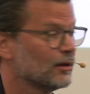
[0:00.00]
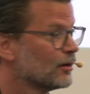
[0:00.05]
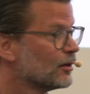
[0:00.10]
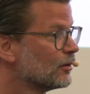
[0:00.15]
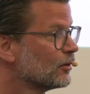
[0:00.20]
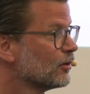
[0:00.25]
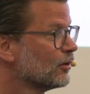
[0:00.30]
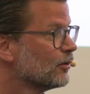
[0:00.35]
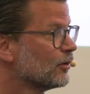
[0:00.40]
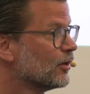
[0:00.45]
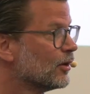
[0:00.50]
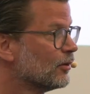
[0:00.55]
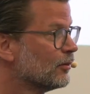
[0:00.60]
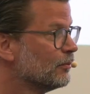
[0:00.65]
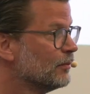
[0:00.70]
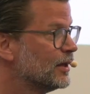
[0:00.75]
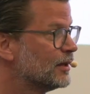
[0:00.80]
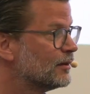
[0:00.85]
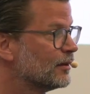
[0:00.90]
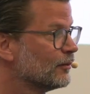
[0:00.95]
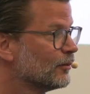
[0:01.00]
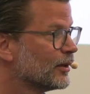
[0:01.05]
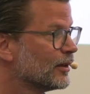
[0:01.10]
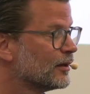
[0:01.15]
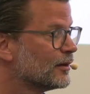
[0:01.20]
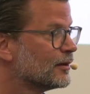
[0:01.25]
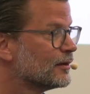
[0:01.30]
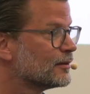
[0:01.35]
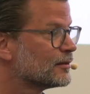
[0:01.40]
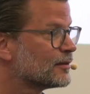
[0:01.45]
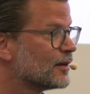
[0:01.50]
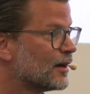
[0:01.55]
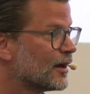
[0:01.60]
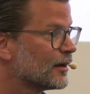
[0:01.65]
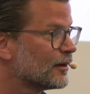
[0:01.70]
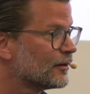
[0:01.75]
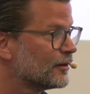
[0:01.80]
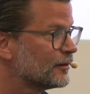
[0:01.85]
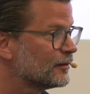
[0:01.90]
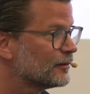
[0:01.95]
You know, you go meeting with the
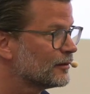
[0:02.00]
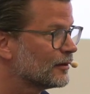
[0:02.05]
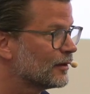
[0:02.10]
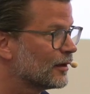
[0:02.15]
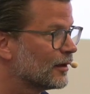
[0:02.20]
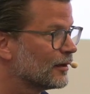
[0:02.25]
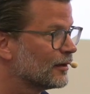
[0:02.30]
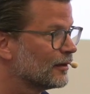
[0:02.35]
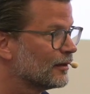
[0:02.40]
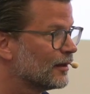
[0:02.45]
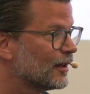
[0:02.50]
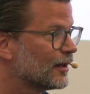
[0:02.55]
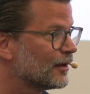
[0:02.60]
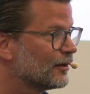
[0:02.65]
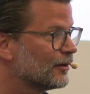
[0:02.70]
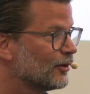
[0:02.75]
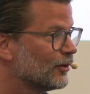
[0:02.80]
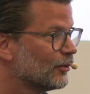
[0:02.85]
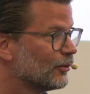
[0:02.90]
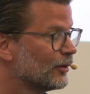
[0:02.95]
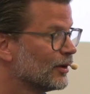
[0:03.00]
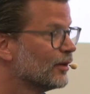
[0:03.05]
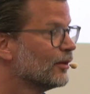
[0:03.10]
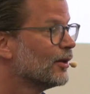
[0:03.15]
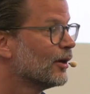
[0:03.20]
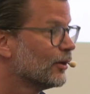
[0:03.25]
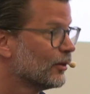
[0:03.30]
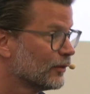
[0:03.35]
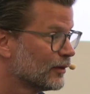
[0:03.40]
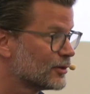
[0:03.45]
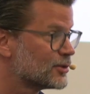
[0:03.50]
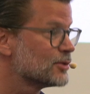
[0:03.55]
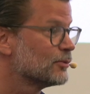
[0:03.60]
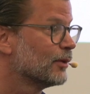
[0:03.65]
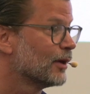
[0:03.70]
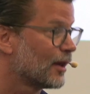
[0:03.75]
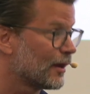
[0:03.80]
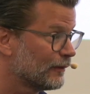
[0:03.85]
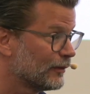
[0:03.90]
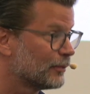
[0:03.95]
designers, and then you will know that you
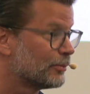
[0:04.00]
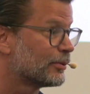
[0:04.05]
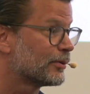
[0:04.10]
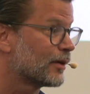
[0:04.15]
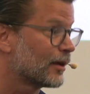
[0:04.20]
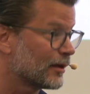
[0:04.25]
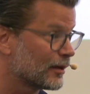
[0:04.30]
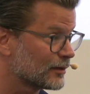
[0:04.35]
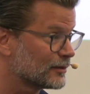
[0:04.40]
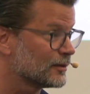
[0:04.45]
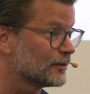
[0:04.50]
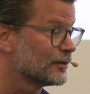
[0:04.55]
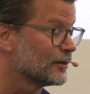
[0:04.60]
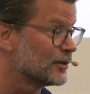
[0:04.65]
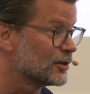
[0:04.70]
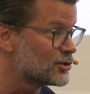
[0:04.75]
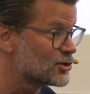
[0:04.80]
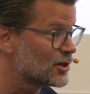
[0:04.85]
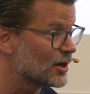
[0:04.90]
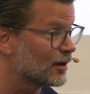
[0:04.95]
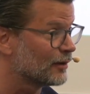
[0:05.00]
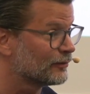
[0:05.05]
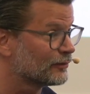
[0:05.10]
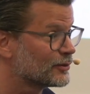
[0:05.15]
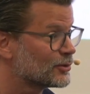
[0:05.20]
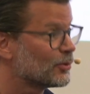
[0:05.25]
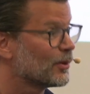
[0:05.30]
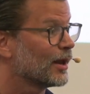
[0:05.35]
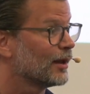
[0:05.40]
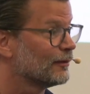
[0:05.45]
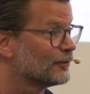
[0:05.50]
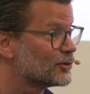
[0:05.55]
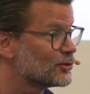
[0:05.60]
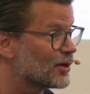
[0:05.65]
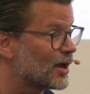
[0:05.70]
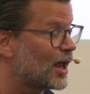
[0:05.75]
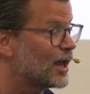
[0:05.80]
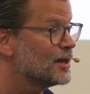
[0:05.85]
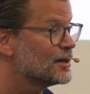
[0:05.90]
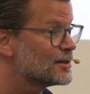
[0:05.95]
will have the products on the shelf 12
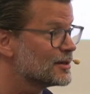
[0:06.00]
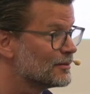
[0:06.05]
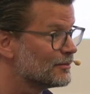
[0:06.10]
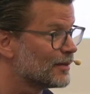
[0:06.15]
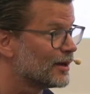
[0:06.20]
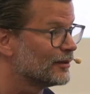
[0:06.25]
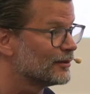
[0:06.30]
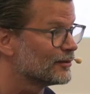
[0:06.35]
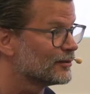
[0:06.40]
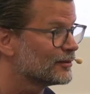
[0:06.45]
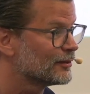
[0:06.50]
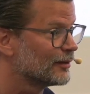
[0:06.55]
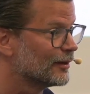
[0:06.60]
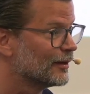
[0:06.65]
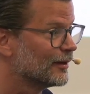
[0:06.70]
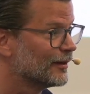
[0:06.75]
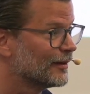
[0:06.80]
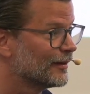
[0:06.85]
to 18 months uh,